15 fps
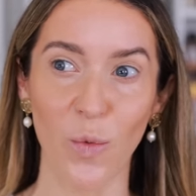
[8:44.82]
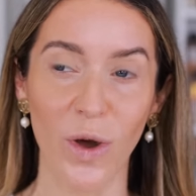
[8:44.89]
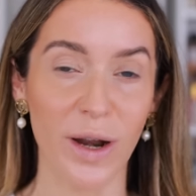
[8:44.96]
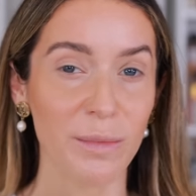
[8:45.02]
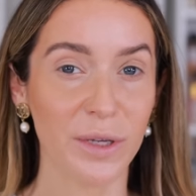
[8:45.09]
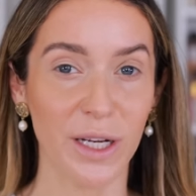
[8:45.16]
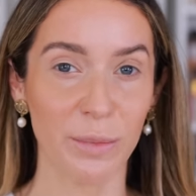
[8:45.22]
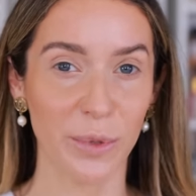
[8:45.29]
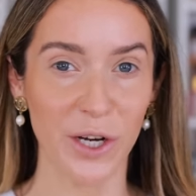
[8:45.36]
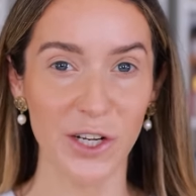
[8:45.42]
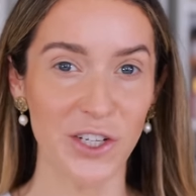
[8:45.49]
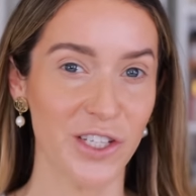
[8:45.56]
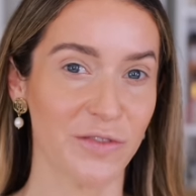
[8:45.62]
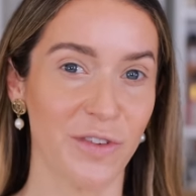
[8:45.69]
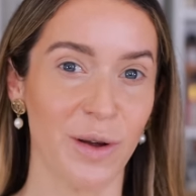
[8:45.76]
what I'm gonna
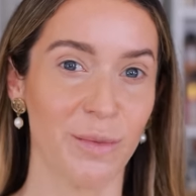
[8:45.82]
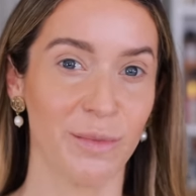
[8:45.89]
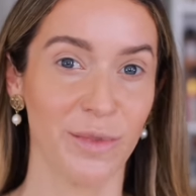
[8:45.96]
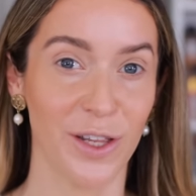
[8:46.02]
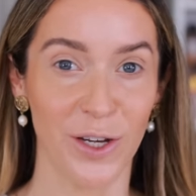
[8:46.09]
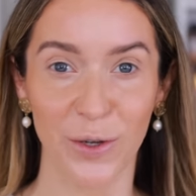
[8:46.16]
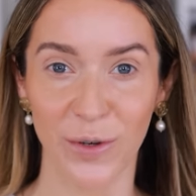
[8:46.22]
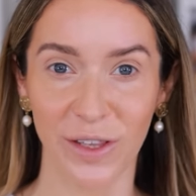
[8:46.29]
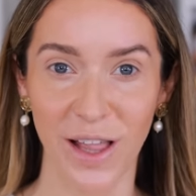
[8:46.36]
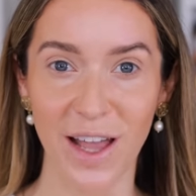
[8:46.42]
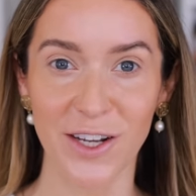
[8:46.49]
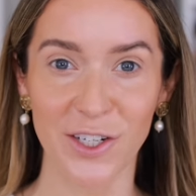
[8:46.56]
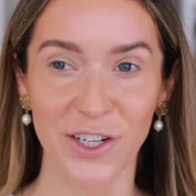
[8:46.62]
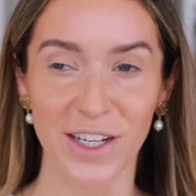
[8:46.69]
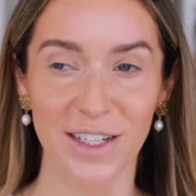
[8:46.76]
purchase from the new
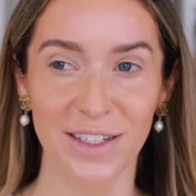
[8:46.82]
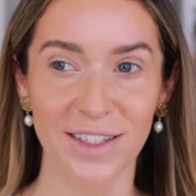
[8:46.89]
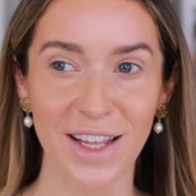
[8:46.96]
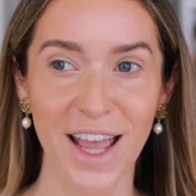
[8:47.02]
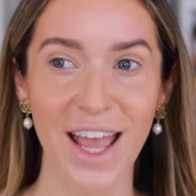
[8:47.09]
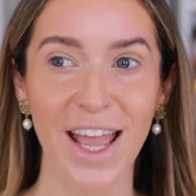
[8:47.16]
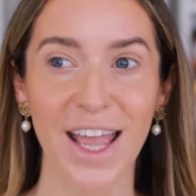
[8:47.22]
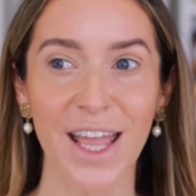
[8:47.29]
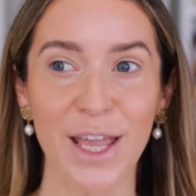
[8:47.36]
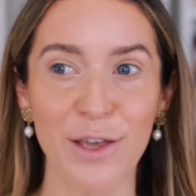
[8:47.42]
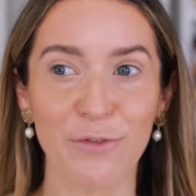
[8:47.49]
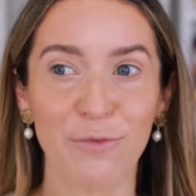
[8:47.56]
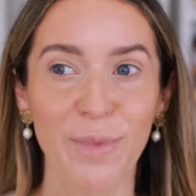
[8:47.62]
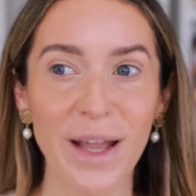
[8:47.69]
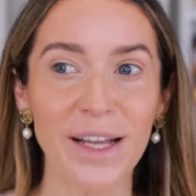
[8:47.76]
collections.
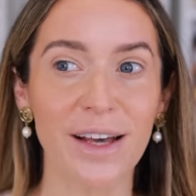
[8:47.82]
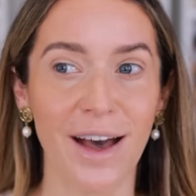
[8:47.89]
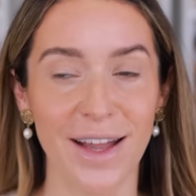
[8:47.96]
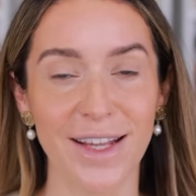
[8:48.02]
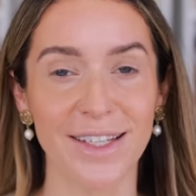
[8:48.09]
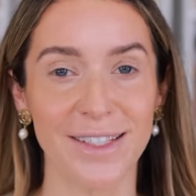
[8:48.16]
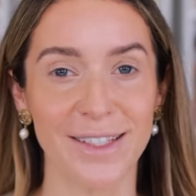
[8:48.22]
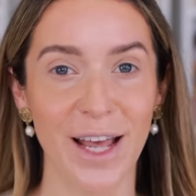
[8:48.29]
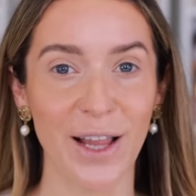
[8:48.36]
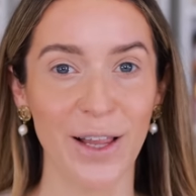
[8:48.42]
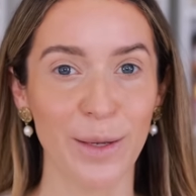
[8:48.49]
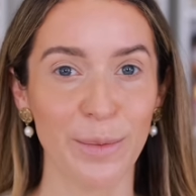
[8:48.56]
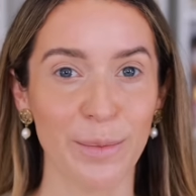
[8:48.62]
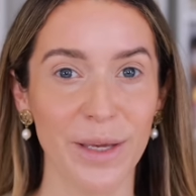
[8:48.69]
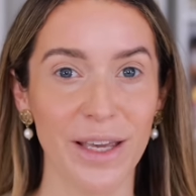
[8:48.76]
If my gut is
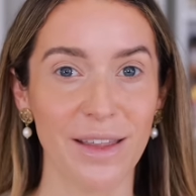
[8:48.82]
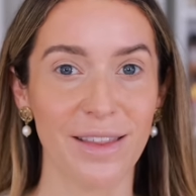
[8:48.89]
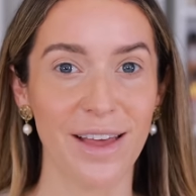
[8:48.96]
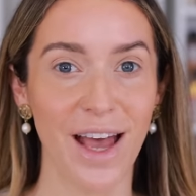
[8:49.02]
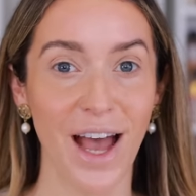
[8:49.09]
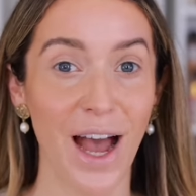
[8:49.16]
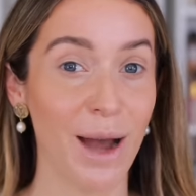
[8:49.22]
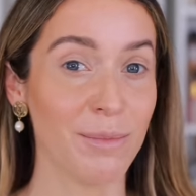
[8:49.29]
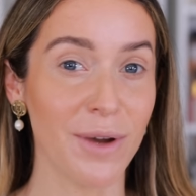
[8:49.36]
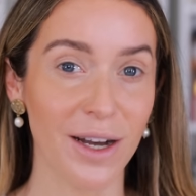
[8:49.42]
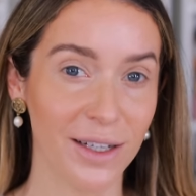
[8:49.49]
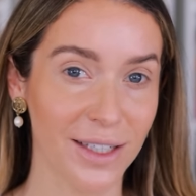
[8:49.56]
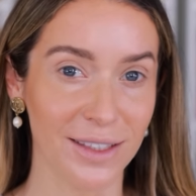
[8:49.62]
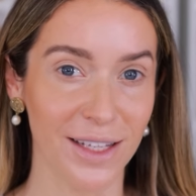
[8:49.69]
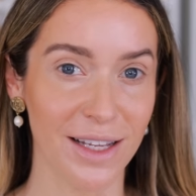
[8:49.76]
telling me that I'm
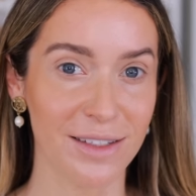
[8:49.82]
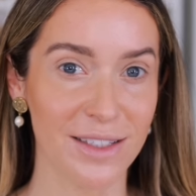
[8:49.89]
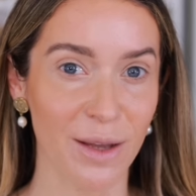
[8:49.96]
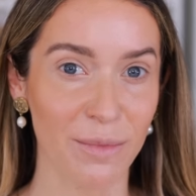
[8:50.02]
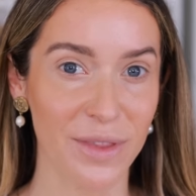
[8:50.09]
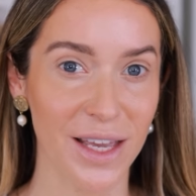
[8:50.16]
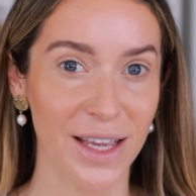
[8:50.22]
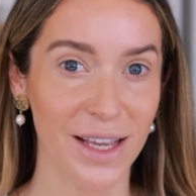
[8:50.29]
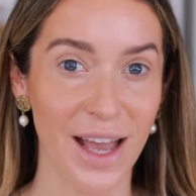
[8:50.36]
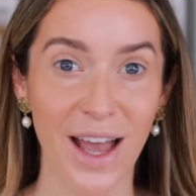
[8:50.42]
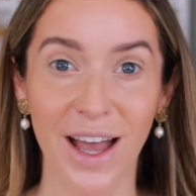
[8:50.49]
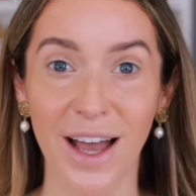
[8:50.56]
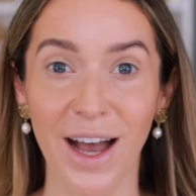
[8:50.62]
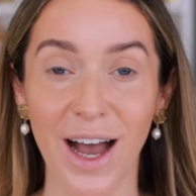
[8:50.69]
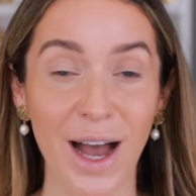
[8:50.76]
not gonna like something,
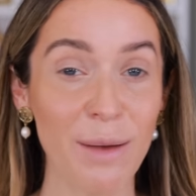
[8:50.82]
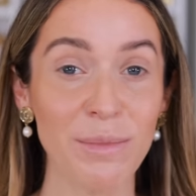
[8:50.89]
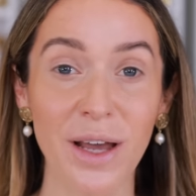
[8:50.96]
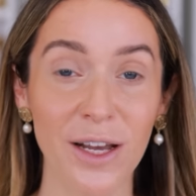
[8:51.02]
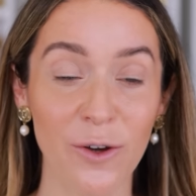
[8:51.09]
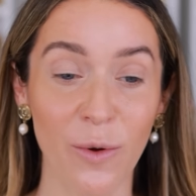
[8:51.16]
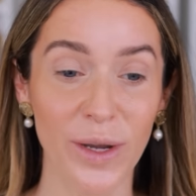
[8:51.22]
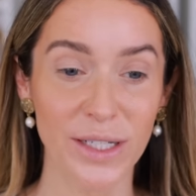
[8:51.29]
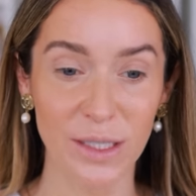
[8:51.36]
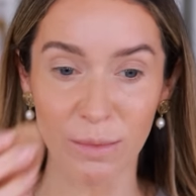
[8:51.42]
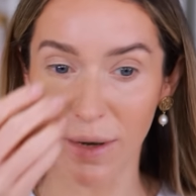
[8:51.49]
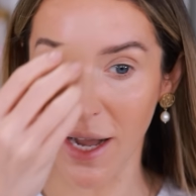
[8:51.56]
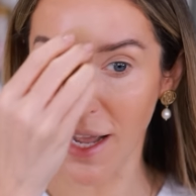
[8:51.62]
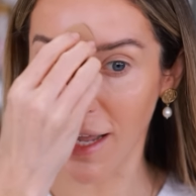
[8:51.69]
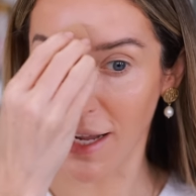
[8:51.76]
I'm not going to
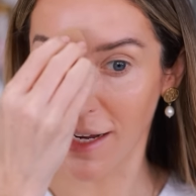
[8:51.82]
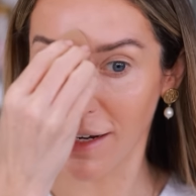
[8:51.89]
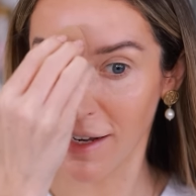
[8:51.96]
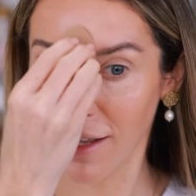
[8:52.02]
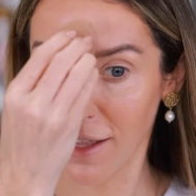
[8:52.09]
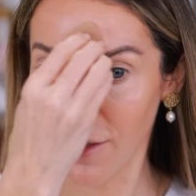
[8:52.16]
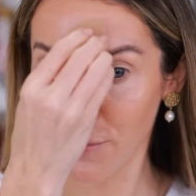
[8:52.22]
buy it.